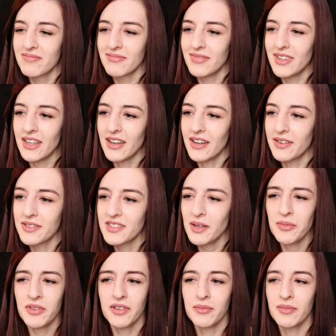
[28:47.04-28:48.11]
Yeah, some
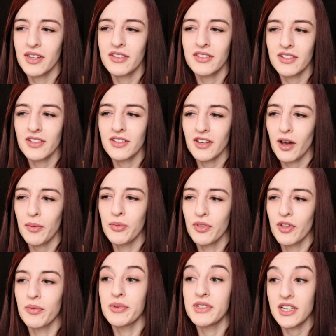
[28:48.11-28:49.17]
of them, there's a couple
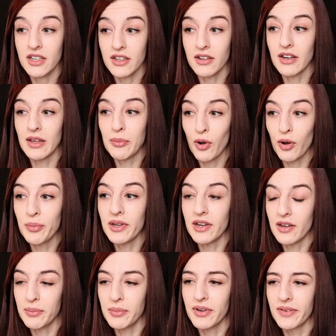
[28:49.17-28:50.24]
that are particularly
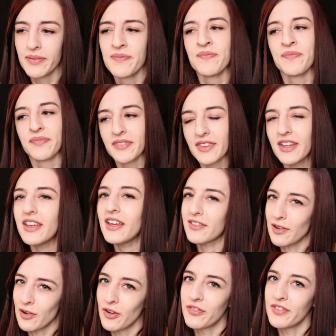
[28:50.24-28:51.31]
popular, but he has a
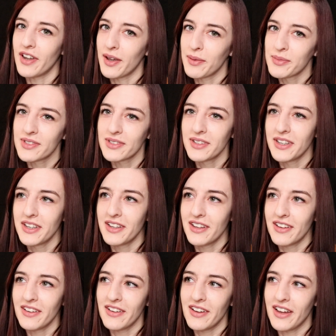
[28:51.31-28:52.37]
lot of names.
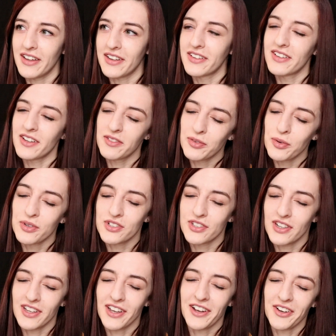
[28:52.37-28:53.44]
And
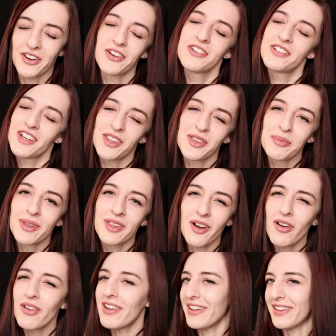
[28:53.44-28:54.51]
unfortunately, I can't share them with you.
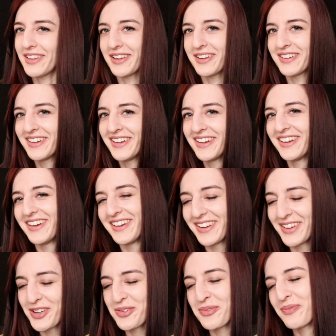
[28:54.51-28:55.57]
I'll let that
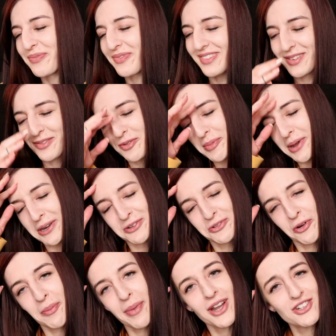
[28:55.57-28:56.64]
remain in
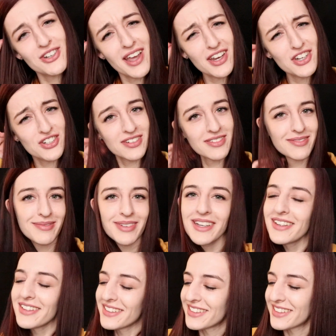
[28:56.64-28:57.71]
your imagination
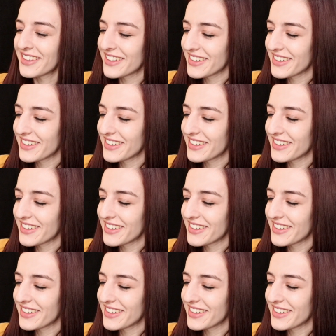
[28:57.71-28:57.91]
because